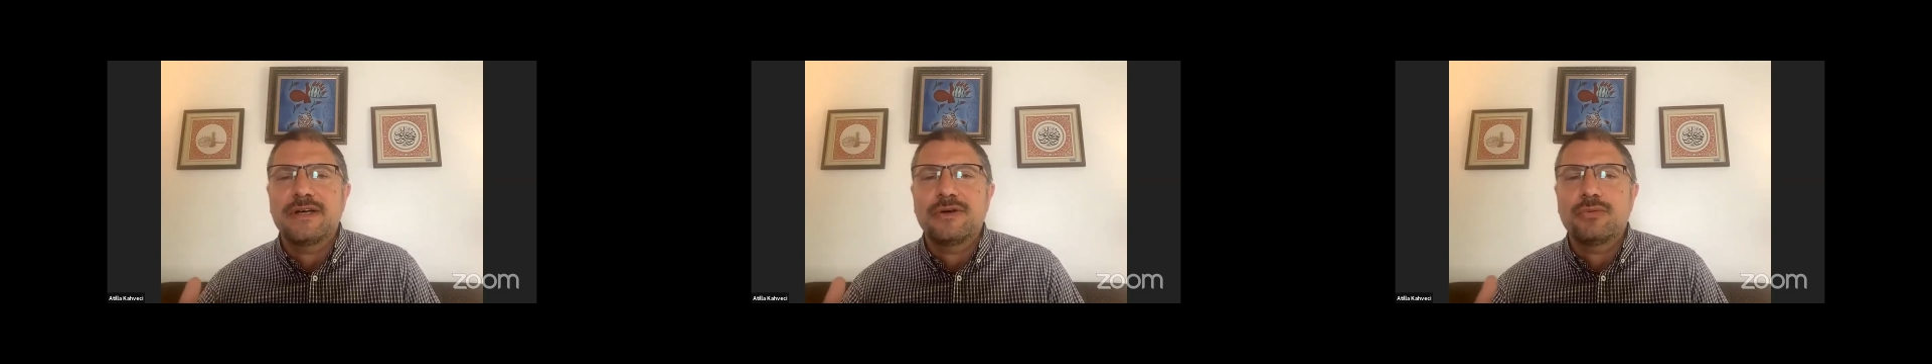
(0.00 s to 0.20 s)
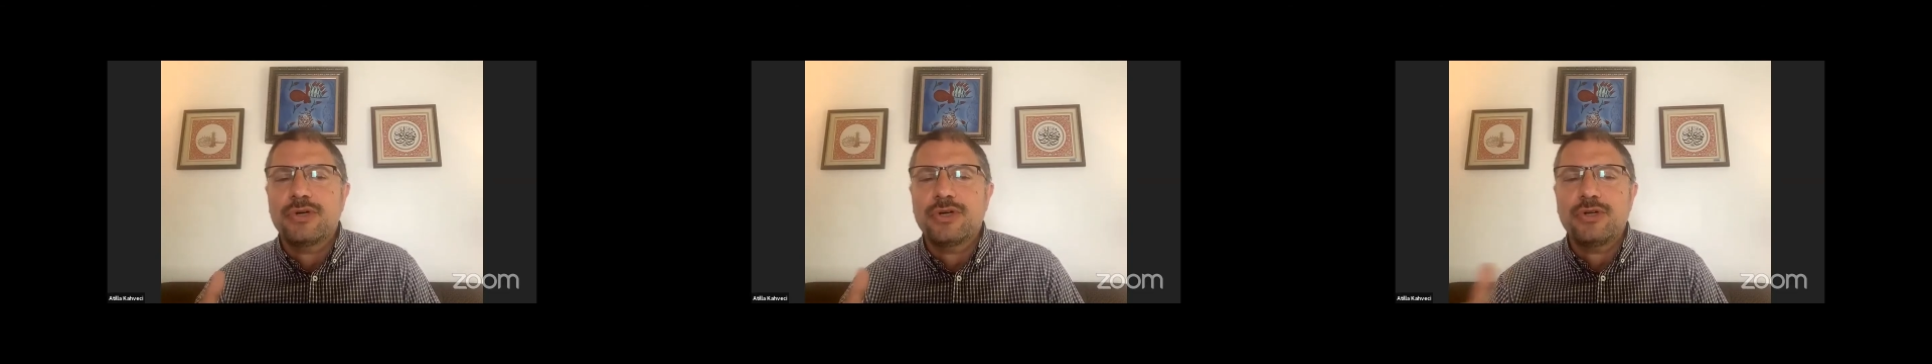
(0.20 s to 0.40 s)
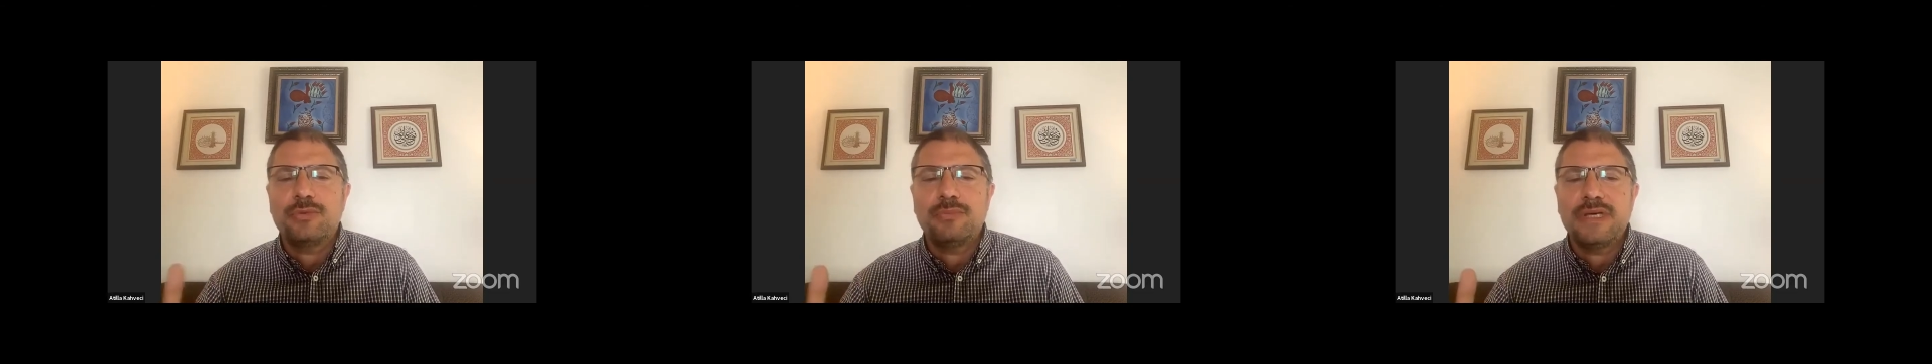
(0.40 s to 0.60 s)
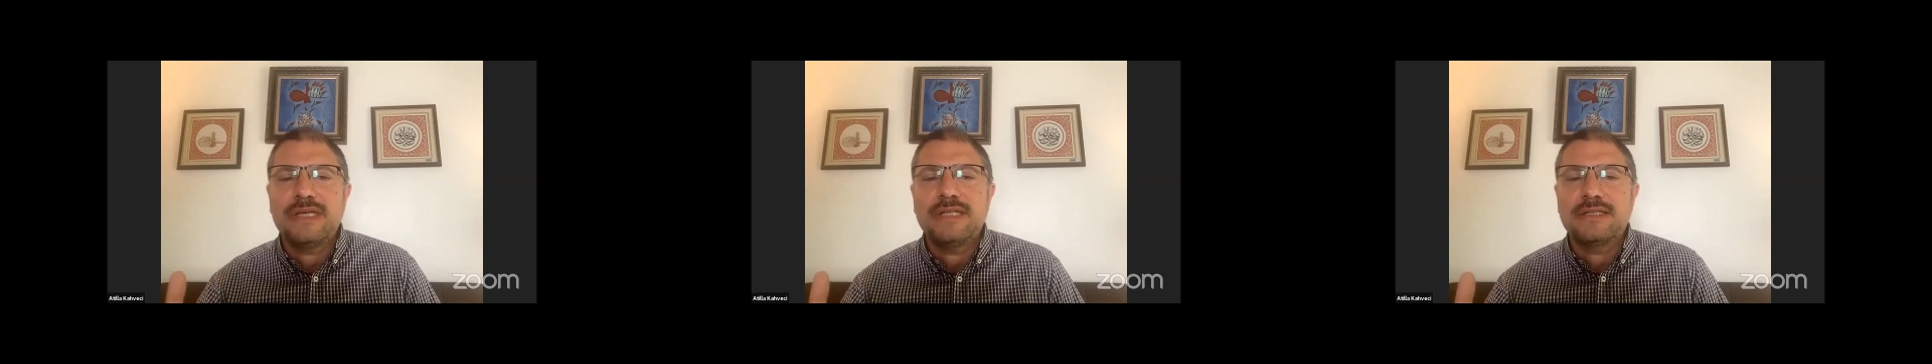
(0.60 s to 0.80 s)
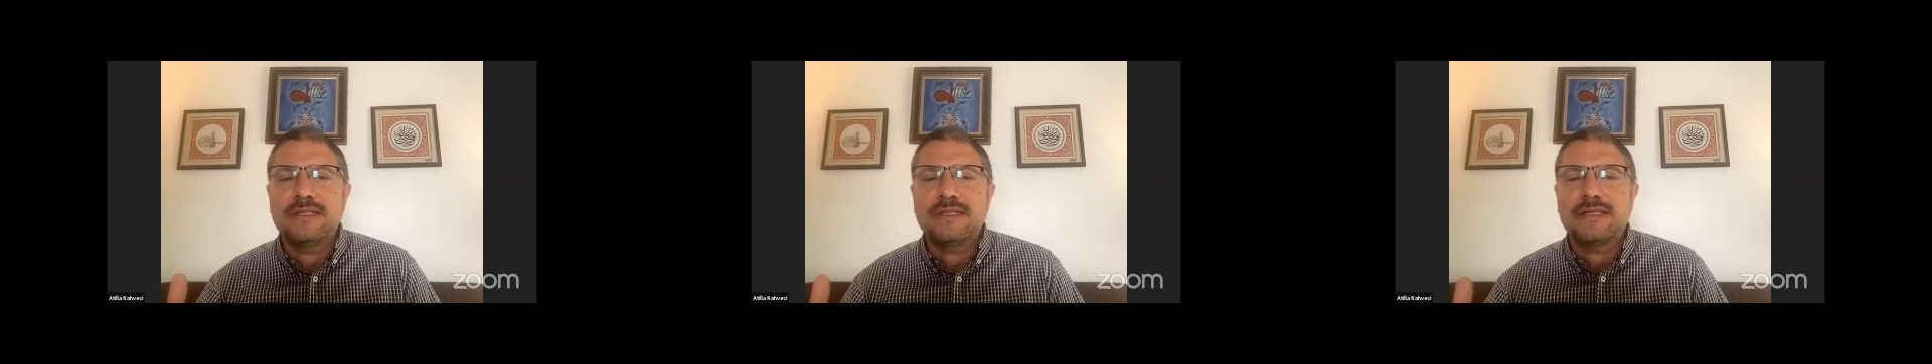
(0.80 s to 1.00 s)
What do you
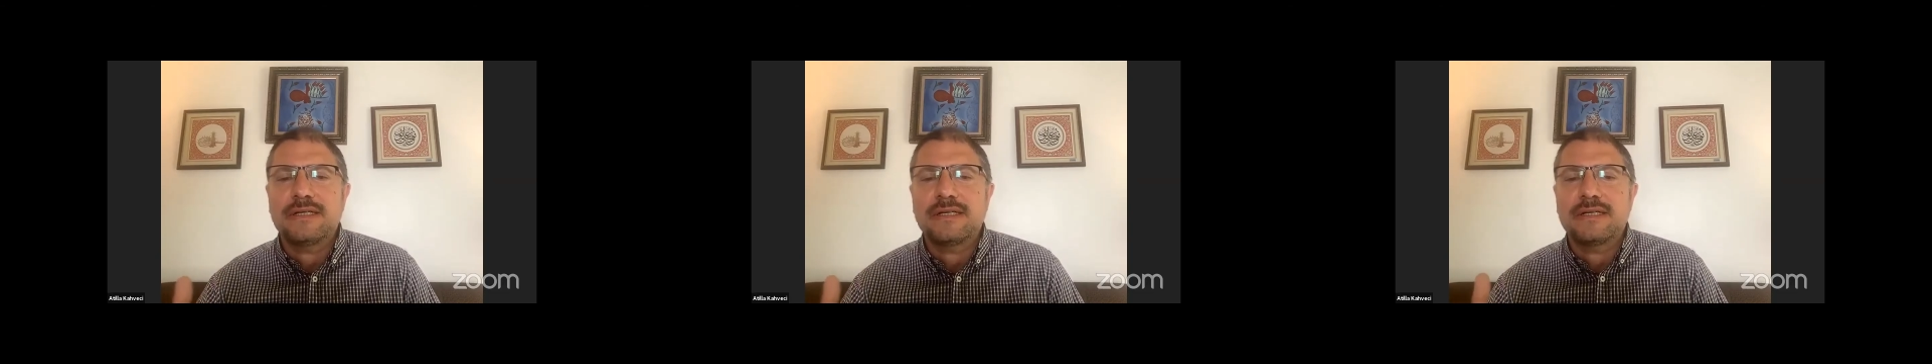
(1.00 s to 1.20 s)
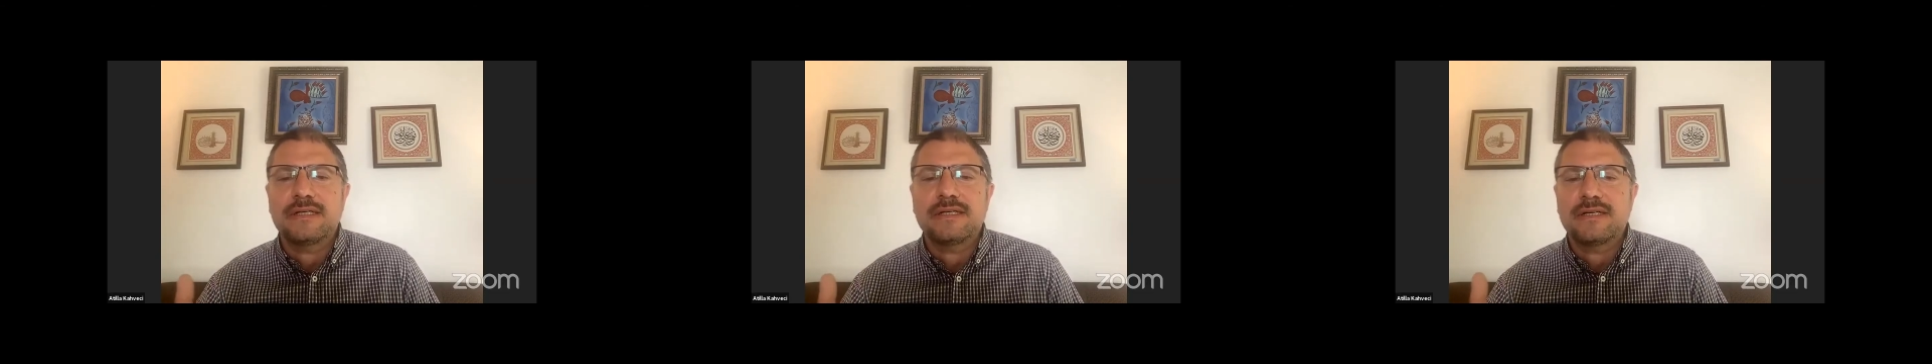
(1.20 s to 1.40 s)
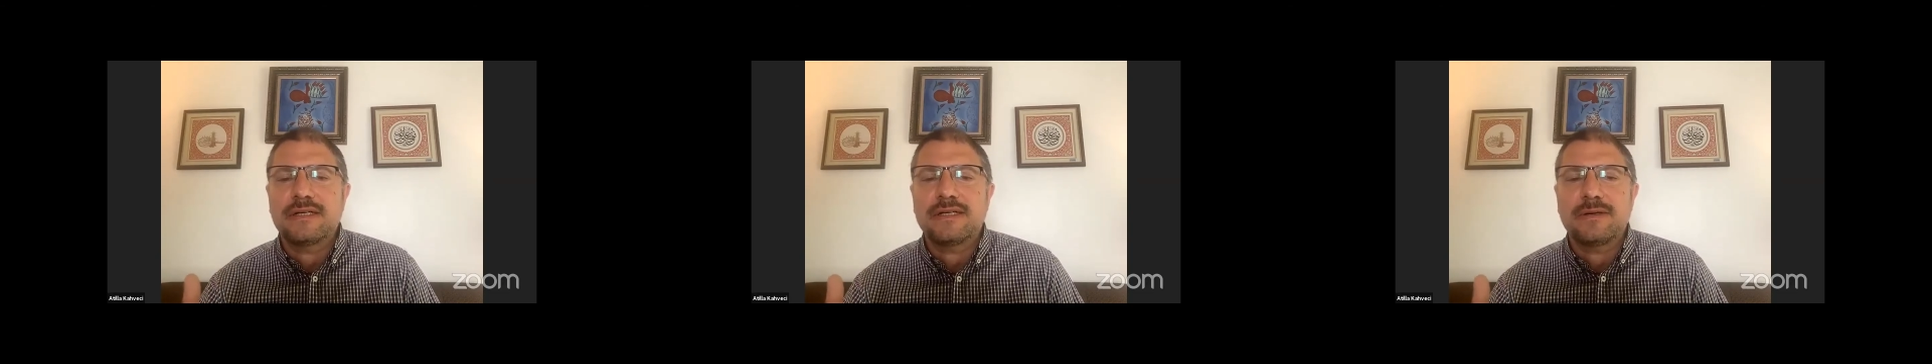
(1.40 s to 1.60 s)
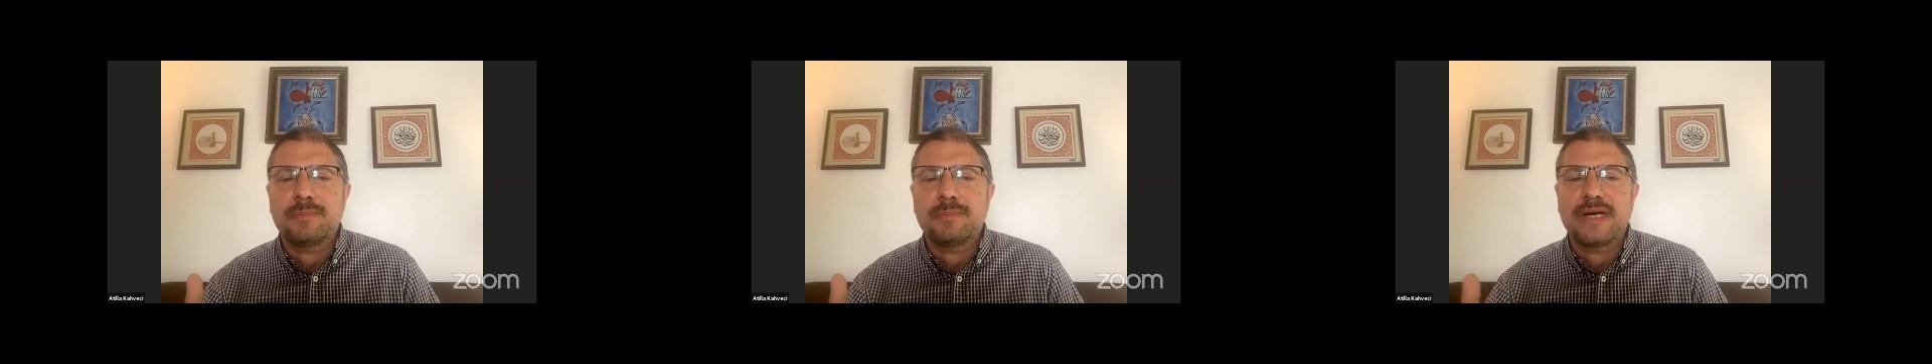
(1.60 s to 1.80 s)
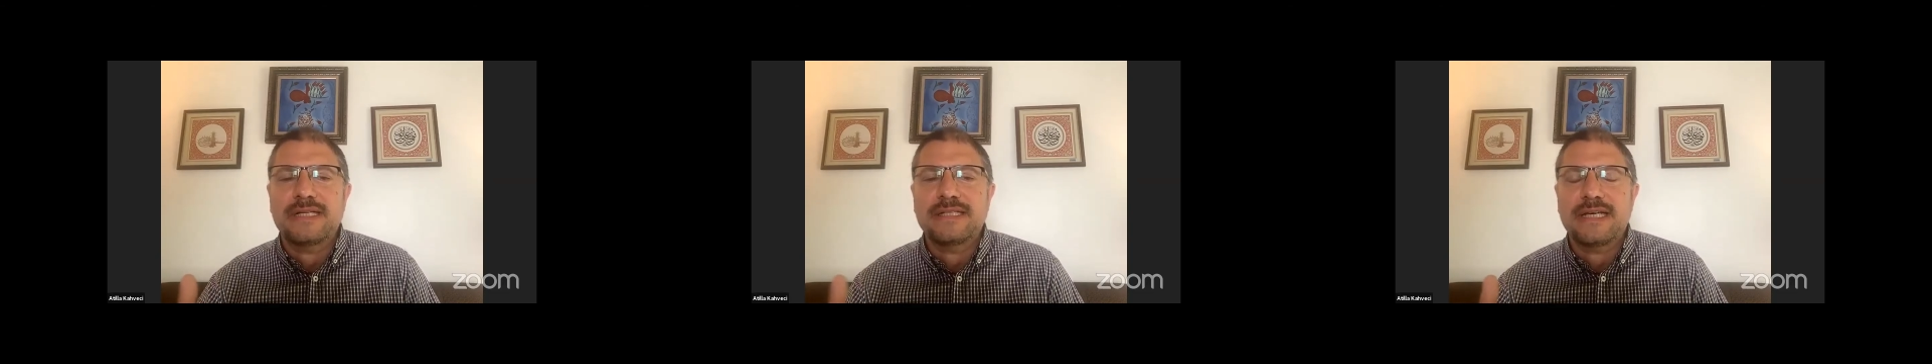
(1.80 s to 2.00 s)
mean
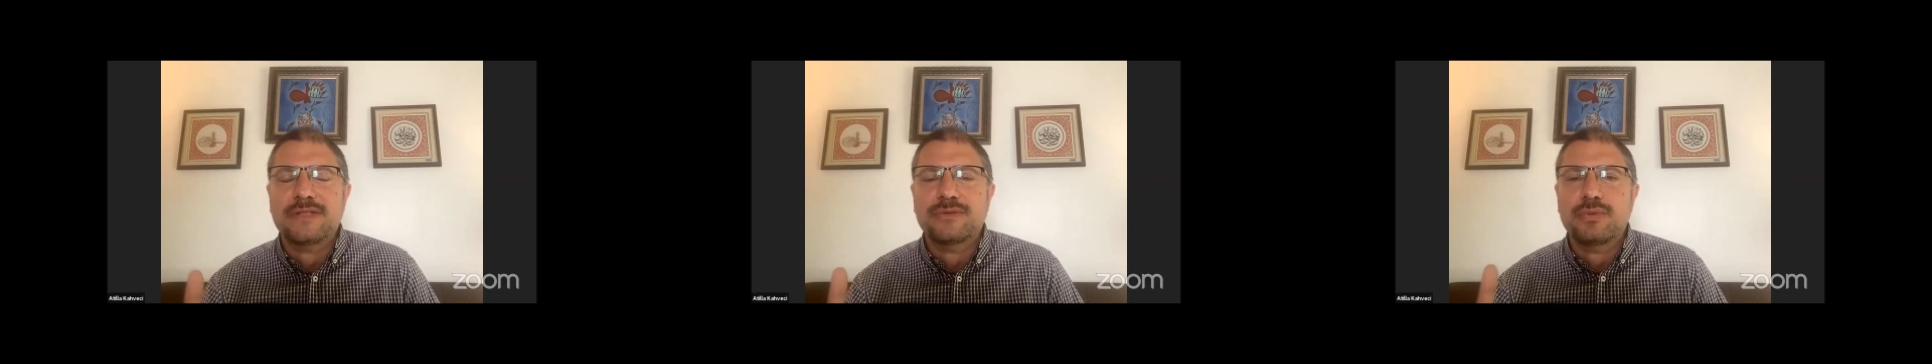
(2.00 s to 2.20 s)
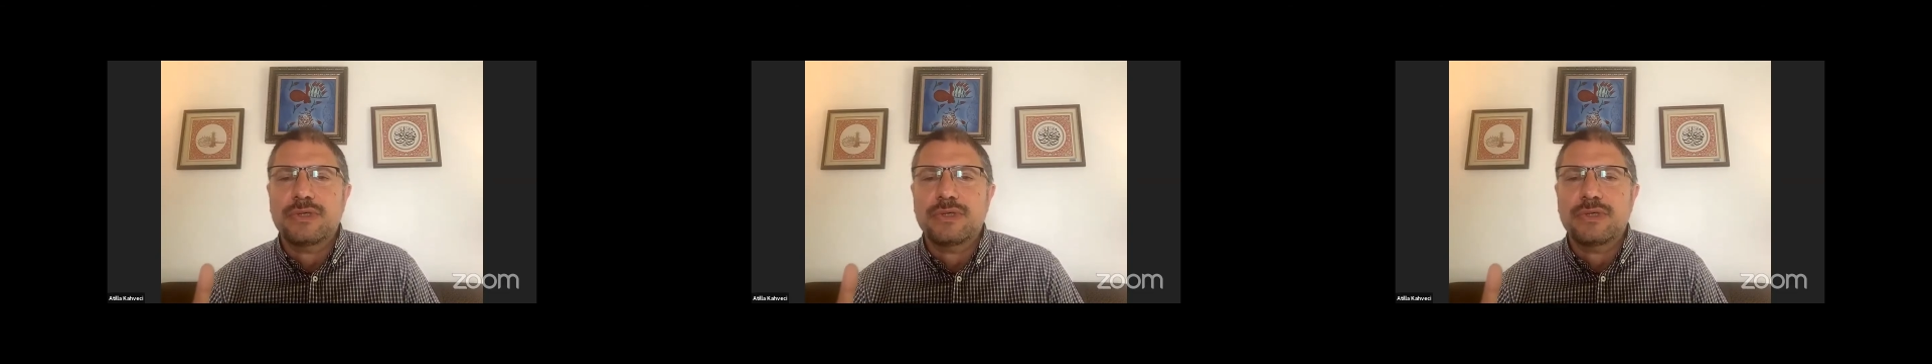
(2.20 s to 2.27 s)
by that?